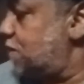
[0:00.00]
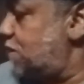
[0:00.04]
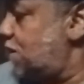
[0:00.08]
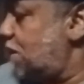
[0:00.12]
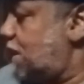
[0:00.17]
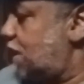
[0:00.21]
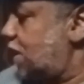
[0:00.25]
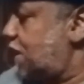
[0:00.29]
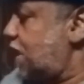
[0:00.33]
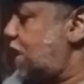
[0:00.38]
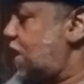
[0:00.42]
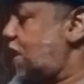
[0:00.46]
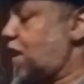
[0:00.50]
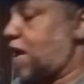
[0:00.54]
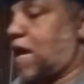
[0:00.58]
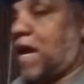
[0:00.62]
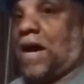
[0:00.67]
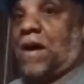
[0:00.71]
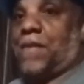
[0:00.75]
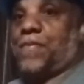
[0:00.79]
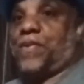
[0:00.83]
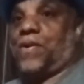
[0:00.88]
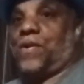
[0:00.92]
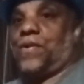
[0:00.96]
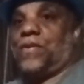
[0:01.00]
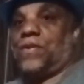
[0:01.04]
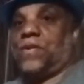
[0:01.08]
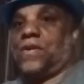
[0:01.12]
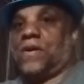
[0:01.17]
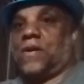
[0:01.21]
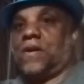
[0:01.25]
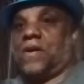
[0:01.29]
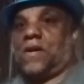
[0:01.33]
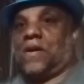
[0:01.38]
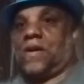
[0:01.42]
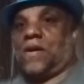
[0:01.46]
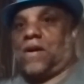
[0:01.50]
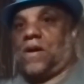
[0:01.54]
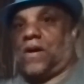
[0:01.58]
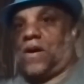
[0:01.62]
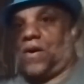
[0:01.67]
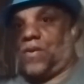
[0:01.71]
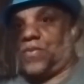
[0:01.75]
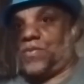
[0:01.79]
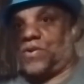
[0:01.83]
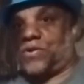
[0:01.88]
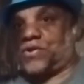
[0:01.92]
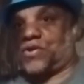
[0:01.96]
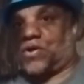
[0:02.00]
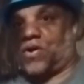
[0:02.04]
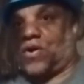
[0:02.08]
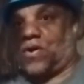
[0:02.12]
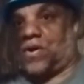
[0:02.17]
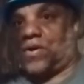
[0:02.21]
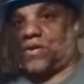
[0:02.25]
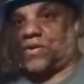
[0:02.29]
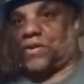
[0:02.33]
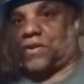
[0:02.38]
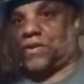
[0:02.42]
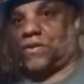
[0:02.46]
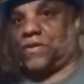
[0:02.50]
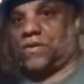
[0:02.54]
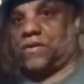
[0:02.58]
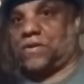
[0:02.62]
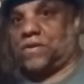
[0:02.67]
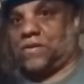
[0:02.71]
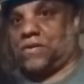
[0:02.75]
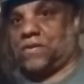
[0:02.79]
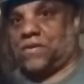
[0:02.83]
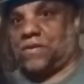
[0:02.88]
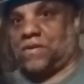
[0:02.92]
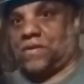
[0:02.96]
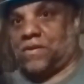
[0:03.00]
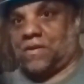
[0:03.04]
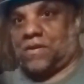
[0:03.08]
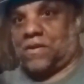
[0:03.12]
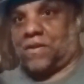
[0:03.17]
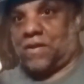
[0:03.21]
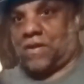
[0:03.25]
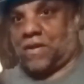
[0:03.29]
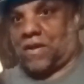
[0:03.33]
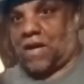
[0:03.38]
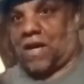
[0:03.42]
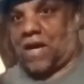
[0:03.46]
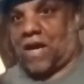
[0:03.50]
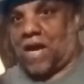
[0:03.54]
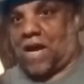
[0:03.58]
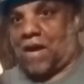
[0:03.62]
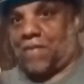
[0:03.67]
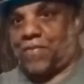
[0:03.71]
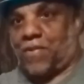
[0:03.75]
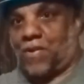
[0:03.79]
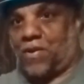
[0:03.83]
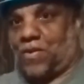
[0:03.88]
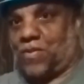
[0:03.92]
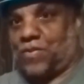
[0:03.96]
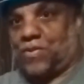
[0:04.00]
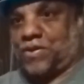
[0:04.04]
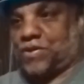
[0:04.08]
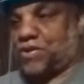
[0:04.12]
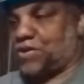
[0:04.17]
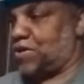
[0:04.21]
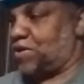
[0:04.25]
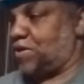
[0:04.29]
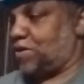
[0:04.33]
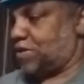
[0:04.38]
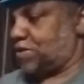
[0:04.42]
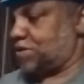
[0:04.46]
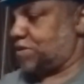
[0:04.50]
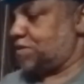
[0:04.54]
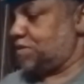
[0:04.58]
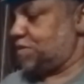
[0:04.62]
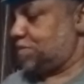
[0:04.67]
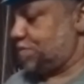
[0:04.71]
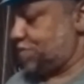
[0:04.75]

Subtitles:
I got an Apple on the charger. An Apple on the charger.